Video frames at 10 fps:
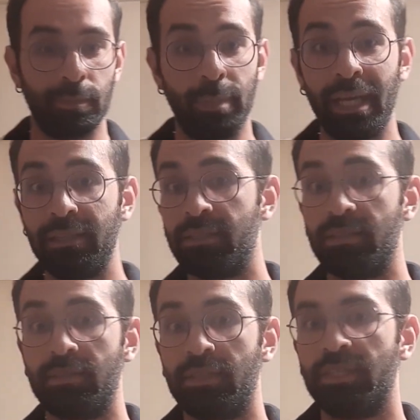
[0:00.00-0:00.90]

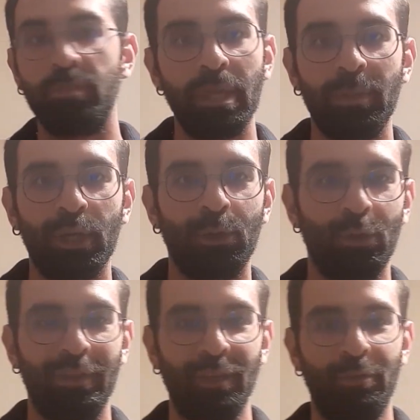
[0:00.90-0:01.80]
Balance is maybe a
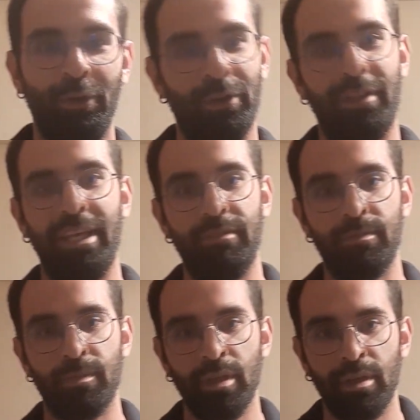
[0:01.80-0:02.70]
good thing for your life,
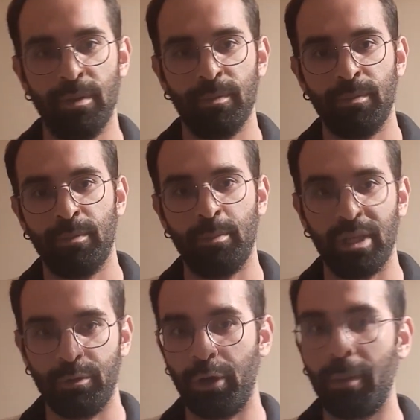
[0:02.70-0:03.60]

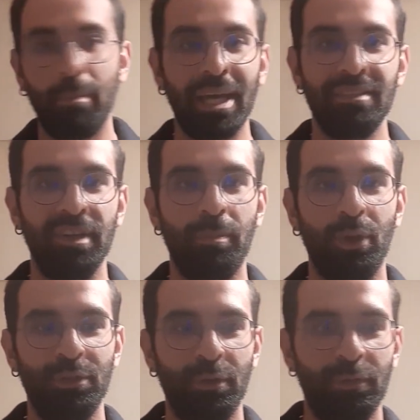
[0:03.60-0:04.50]
but for a battery
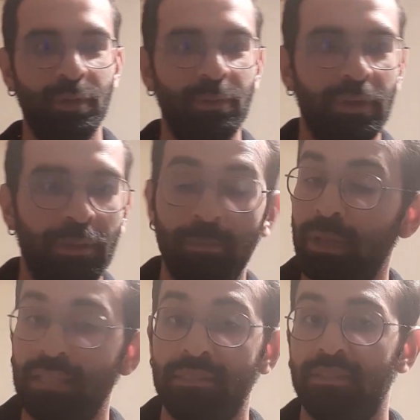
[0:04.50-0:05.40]
point of view,
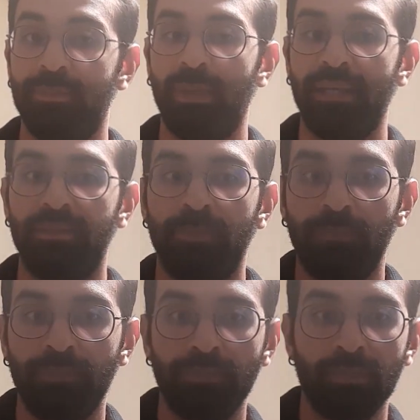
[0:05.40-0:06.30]
balance is bad.
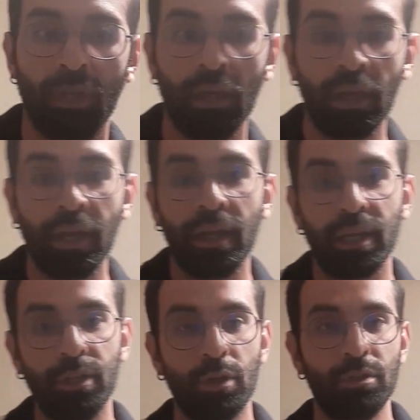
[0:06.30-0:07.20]

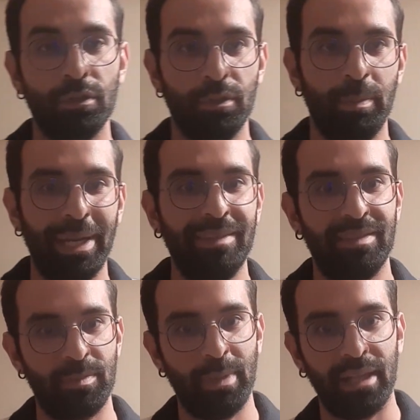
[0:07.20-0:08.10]
In order to break
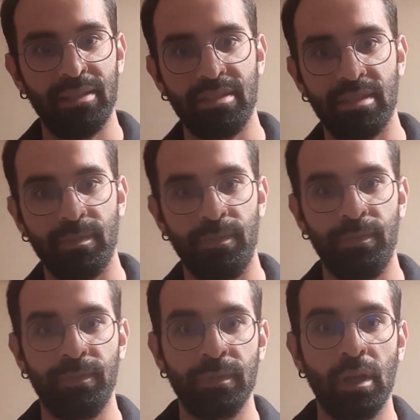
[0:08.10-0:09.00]
this balance,
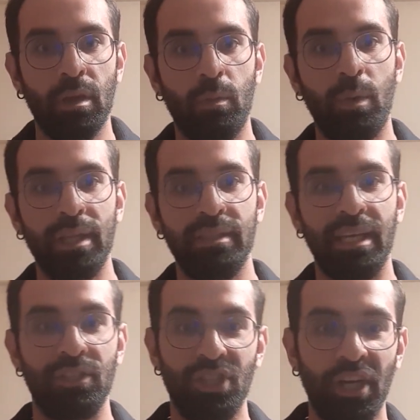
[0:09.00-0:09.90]
one
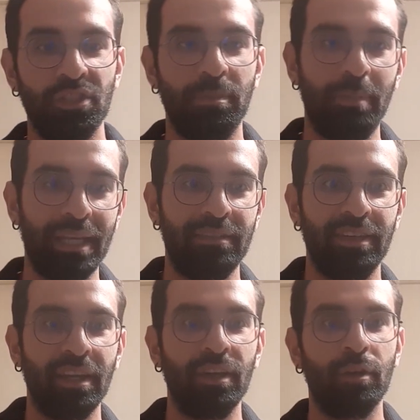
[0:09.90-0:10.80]
can charge the
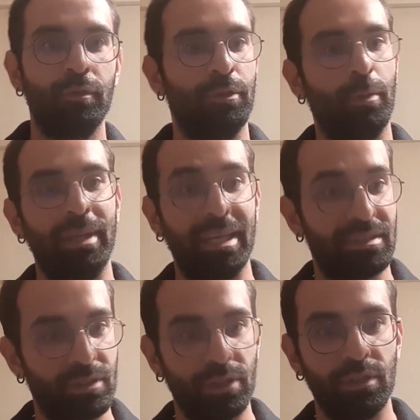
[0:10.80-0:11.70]
battery from an
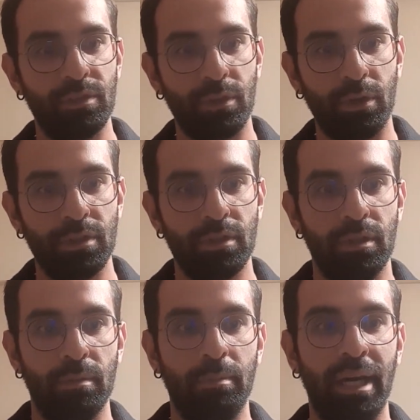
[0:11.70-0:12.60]
external source
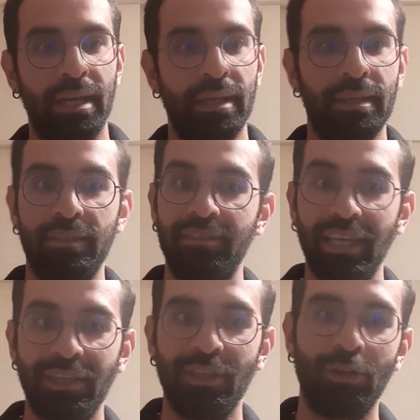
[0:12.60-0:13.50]
by
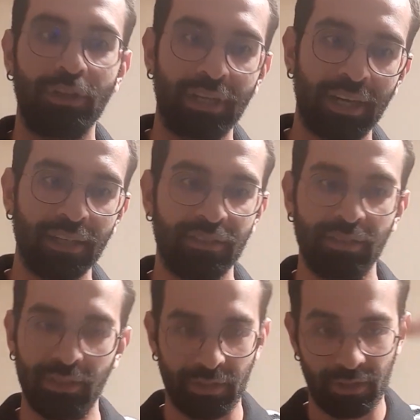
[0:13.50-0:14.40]
taking your cart
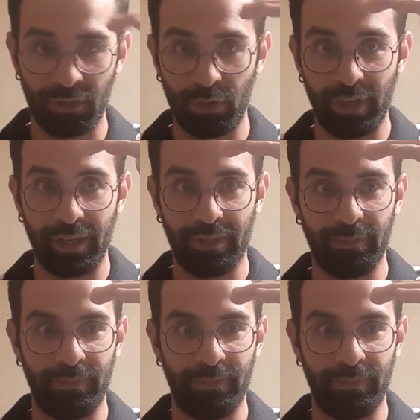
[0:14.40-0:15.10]
to the hill.